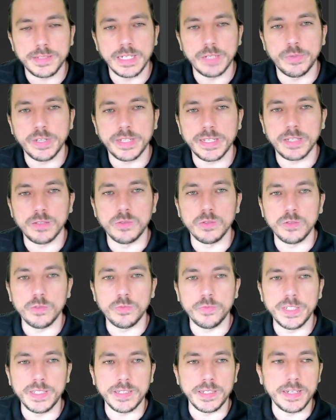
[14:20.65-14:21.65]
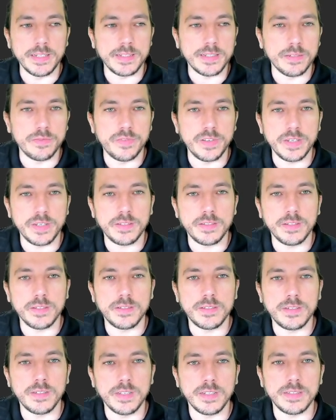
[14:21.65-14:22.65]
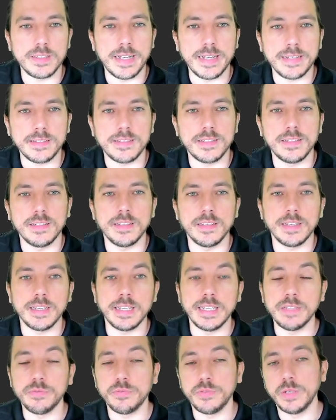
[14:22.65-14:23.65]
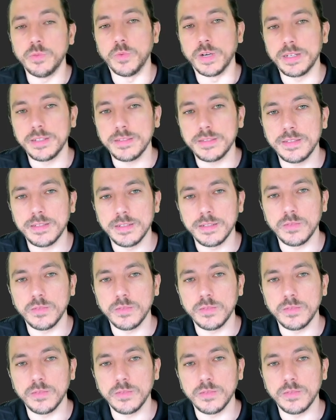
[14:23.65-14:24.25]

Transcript: we can do with interfaces is that if we want,